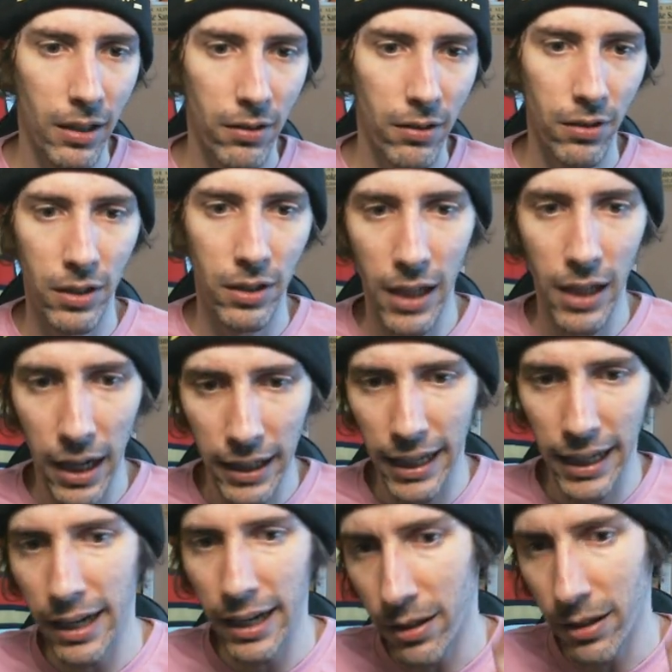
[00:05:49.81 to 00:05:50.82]
So you got,
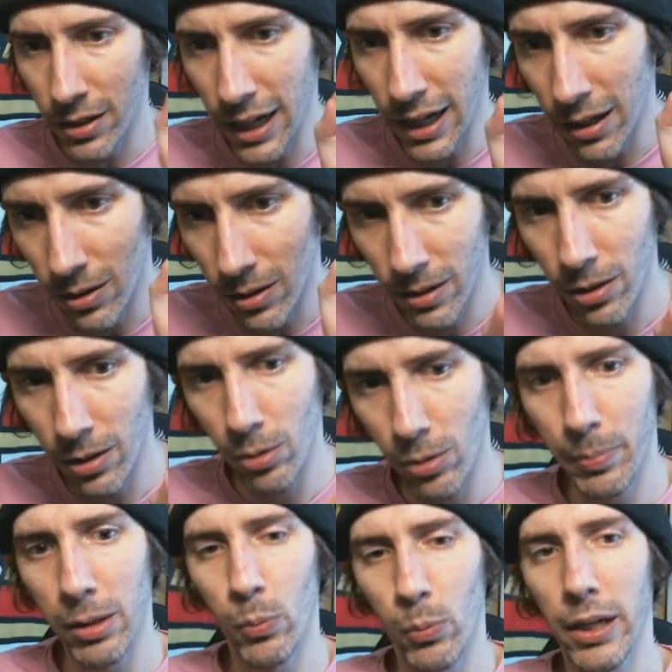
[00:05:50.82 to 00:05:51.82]
again, you got a little
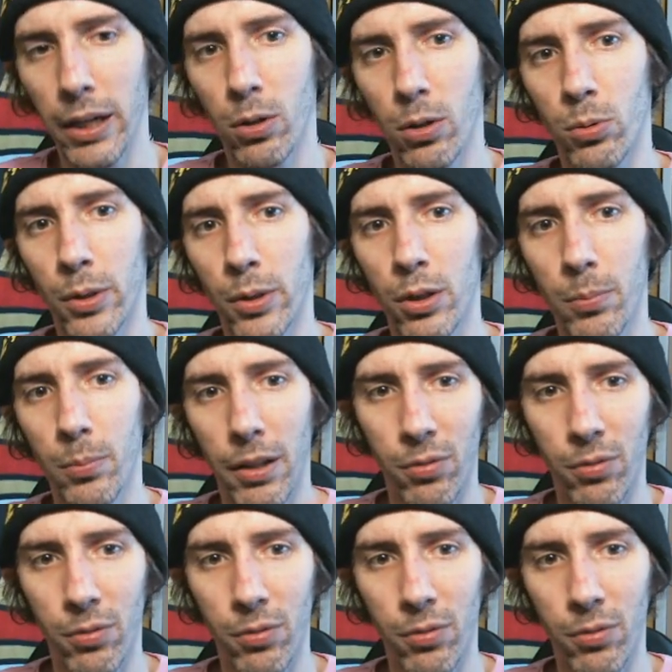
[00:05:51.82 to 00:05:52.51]
bit of wiggle room.